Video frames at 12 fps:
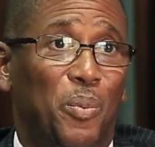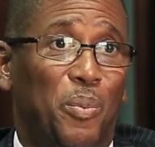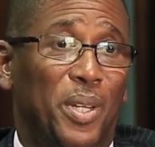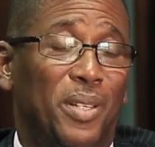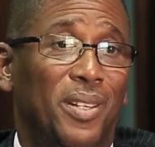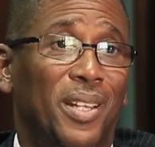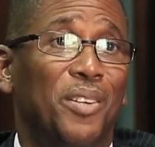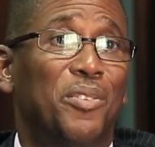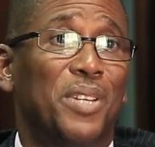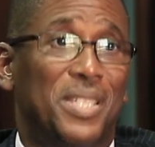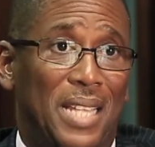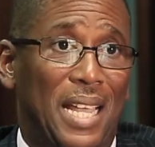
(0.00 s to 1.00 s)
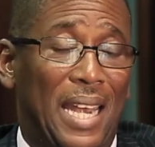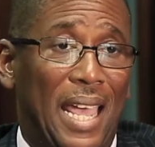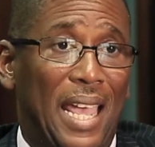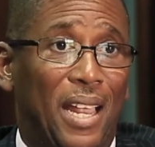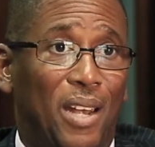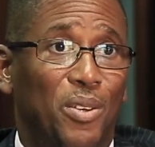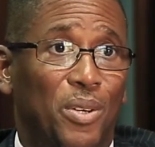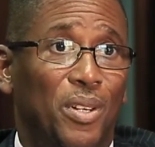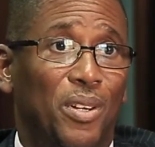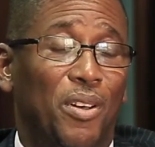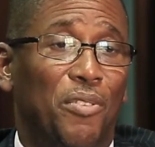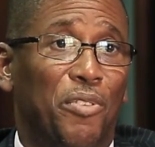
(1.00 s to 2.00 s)
would increase their likelihood
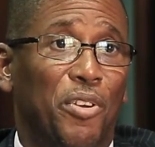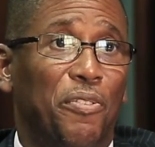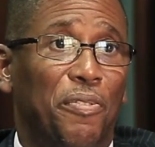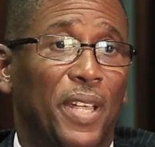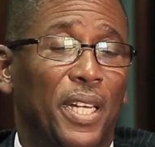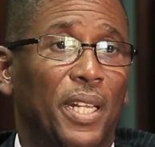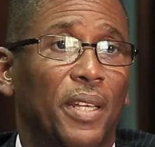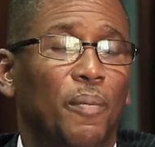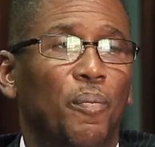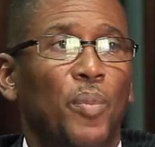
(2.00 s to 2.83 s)
of reoffending.